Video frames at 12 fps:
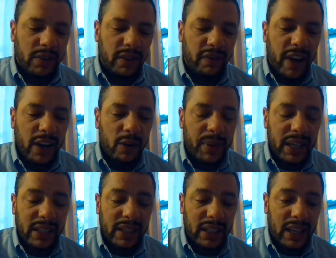And the final
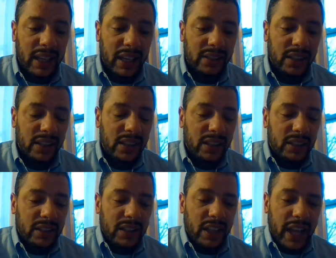piece is
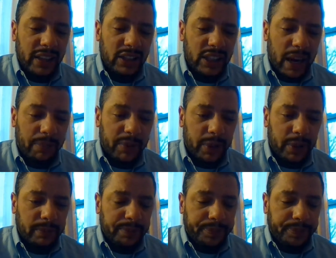the last chapter,